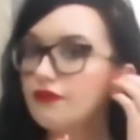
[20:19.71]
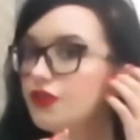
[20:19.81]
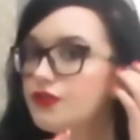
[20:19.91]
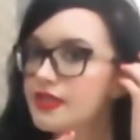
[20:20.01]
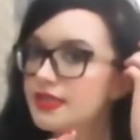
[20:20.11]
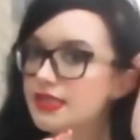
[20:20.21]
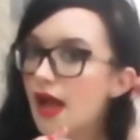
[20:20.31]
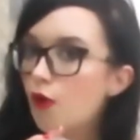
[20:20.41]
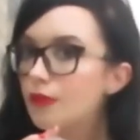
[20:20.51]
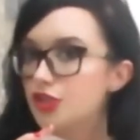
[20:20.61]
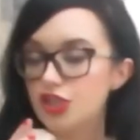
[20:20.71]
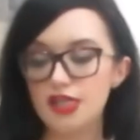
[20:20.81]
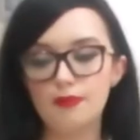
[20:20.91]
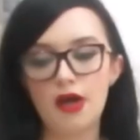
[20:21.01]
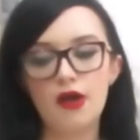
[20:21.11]
I've used it today on my
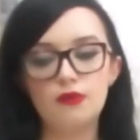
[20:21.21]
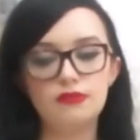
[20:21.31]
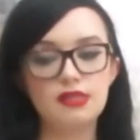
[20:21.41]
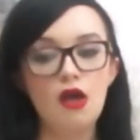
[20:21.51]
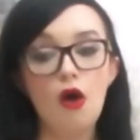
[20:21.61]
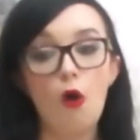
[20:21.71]
cheekbones,